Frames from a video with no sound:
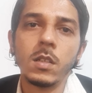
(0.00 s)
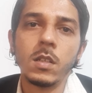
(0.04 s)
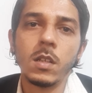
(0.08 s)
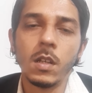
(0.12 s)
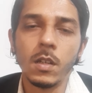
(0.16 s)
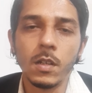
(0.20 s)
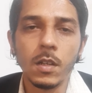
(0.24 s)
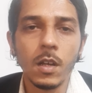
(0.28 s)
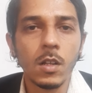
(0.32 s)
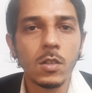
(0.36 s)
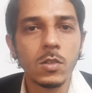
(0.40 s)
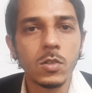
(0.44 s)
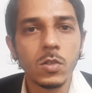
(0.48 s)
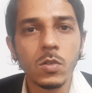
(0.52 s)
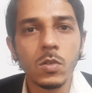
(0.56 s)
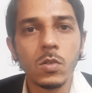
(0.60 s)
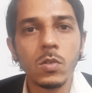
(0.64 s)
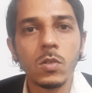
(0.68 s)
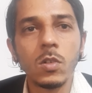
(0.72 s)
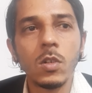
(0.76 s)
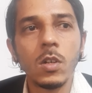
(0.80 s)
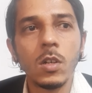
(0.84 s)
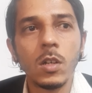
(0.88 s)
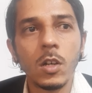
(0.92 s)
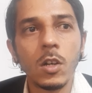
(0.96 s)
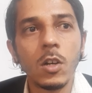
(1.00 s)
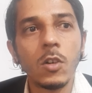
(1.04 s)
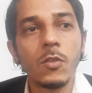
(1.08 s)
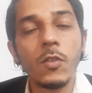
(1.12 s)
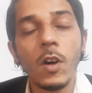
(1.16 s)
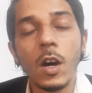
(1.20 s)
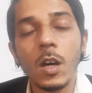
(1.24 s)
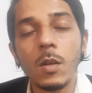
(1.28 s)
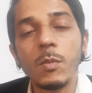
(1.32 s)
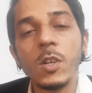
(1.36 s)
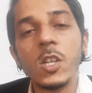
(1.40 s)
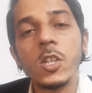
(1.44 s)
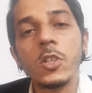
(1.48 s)
and also
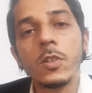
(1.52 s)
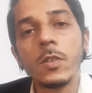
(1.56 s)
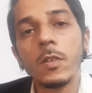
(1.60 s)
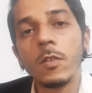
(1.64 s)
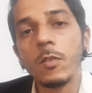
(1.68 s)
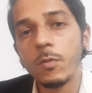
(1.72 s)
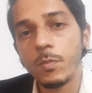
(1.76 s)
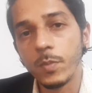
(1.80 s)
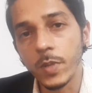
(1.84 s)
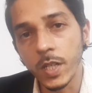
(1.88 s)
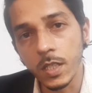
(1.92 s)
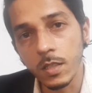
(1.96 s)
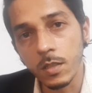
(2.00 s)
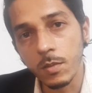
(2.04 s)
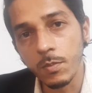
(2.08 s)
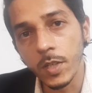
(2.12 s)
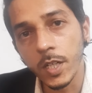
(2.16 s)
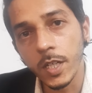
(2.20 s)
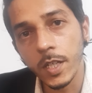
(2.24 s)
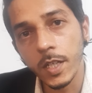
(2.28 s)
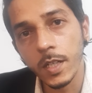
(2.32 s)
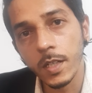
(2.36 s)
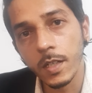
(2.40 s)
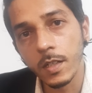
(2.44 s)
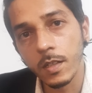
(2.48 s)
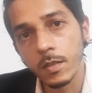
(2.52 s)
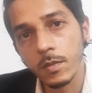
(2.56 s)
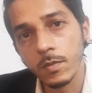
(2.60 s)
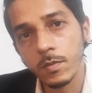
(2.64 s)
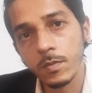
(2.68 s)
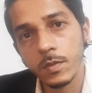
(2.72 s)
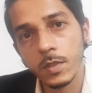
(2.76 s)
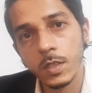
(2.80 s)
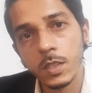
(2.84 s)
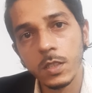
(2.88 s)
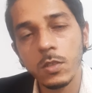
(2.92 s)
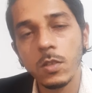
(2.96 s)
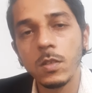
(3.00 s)
formation of precipitate.
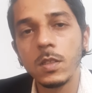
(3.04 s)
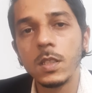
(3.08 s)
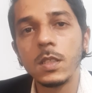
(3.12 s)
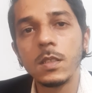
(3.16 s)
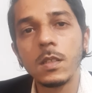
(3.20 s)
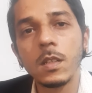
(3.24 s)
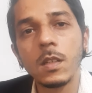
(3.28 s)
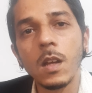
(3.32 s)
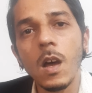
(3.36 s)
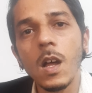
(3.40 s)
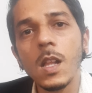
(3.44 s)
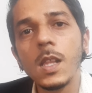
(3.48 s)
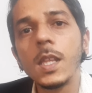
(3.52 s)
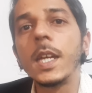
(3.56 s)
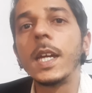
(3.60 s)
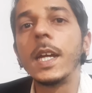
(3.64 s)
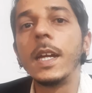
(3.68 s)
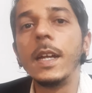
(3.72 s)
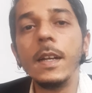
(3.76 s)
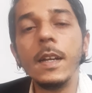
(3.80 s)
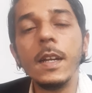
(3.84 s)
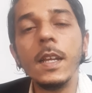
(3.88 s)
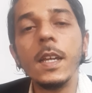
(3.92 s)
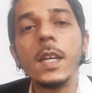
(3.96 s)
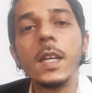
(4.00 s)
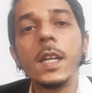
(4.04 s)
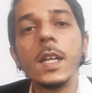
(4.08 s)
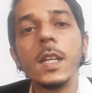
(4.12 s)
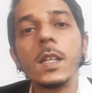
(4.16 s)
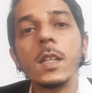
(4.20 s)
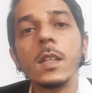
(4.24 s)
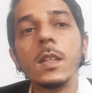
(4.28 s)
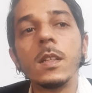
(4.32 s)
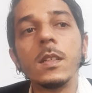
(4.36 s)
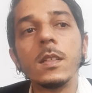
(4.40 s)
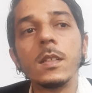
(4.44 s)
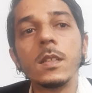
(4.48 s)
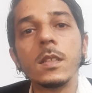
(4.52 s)
So these are all the
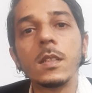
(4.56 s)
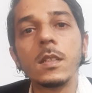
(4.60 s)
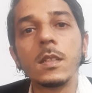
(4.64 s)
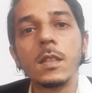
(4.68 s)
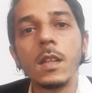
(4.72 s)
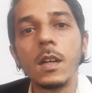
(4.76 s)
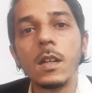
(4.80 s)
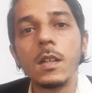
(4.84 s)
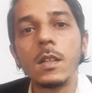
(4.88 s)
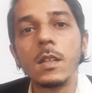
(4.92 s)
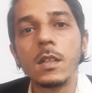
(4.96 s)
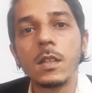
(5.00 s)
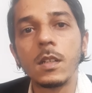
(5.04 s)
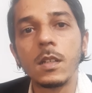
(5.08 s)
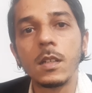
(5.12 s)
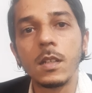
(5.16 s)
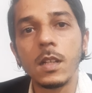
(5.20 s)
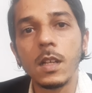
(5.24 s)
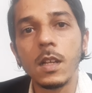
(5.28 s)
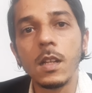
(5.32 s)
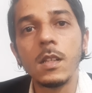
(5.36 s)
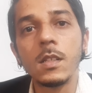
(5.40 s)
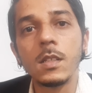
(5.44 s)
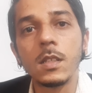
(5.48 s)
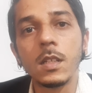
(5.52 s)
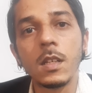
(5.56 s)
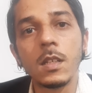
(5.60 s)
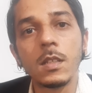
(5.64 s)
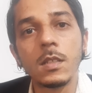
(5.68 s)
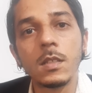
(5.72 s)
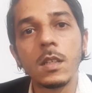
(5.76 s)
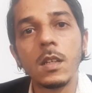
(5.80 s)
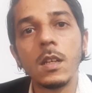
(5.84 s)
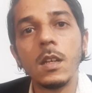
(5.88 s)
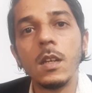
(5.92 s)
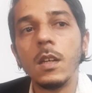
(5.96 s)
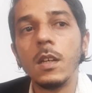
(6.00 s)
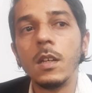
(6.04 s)
indications that tells us
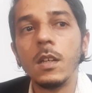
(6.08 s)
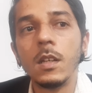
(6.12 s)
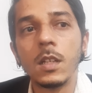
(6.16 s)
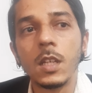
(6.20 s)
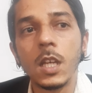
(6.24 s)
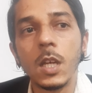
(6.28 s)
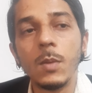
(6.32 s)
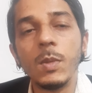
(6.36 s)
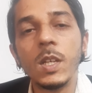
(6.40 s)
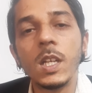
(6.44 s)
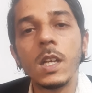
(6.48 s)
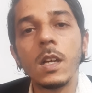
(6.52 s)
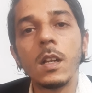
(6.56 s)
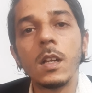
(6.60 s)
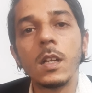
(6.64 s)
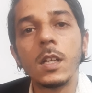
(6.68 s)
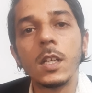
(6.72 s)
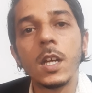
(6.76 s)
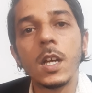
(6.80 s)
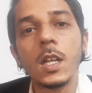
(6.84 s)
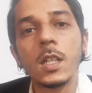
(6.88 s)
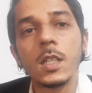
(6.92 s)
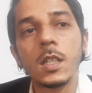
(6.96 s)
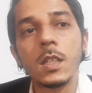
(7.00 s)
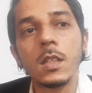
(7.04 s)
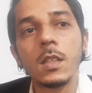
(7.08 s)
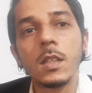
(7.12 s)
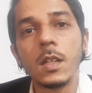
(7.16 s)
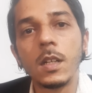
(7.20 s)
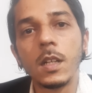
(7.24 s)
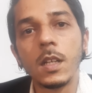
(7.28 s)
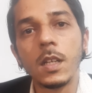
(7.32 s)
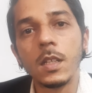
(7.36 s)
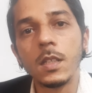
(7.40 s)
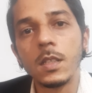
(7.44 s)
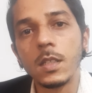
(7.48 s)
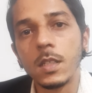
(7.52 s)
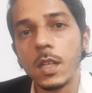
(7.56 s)
chemical reaction that
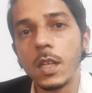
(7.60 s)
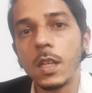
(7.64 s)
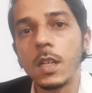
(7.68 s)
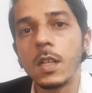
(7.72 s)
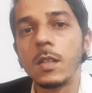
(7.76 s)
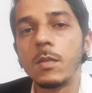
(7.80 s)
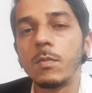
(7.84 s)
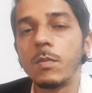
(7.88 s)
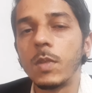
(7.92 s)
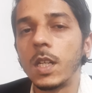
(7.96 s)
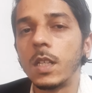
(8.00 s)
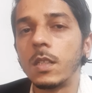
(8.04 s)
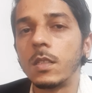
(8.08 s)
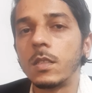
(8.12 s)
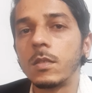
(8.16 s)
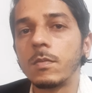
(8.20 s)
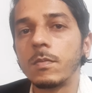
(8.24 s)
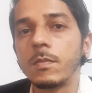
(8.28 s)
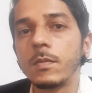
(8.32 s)
has taken place.